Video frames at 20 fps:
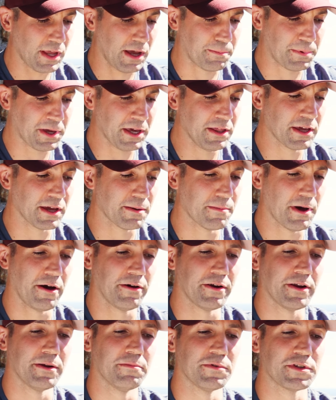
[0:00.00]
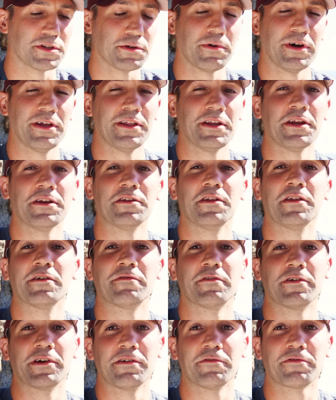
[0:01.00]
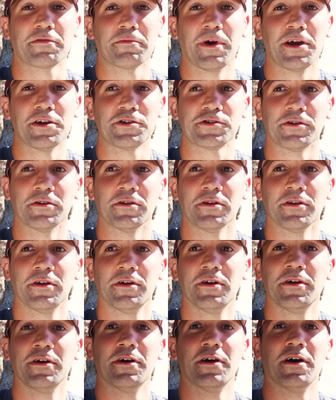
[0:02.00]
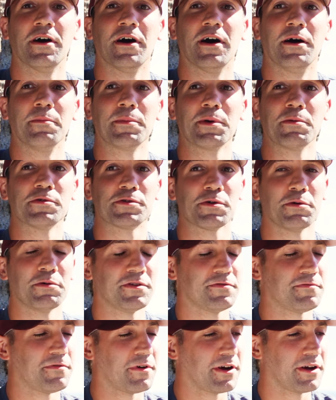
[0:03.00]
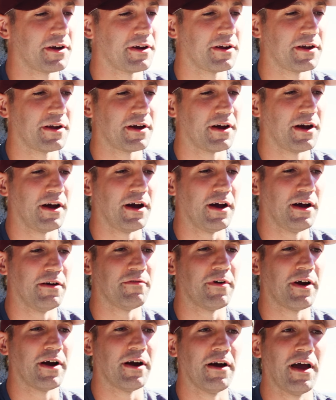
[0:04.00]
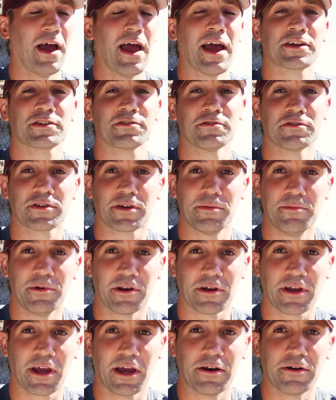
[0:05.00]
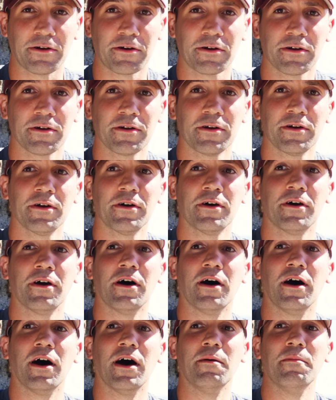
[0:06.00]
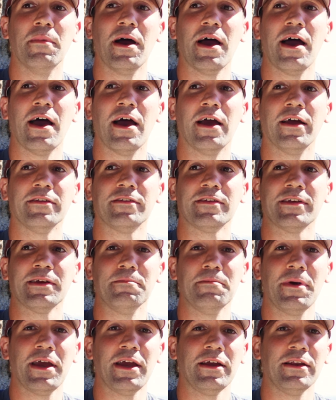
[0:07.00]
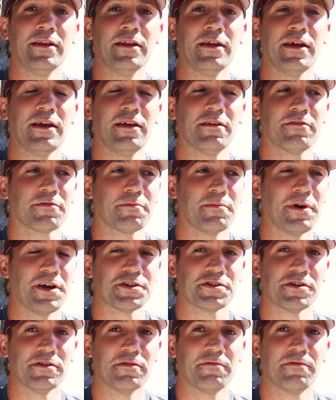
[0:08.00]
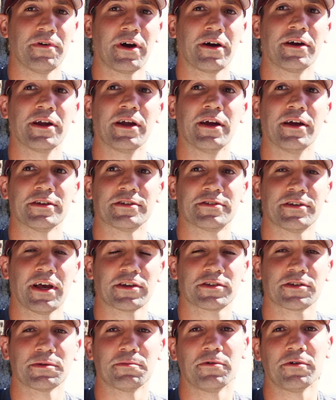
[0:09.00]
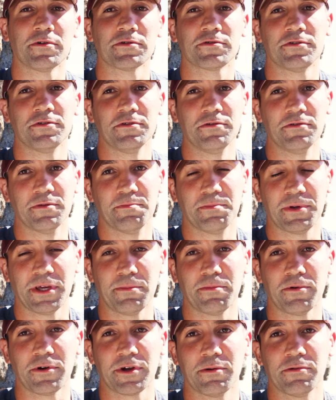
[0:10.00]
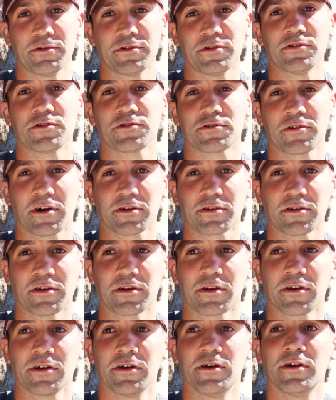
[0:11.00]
appealing about him was the way that he delivered information. Um, he was always very uh, a, uh, excellent communicator, um, and he made information very accessible to the people he was instructing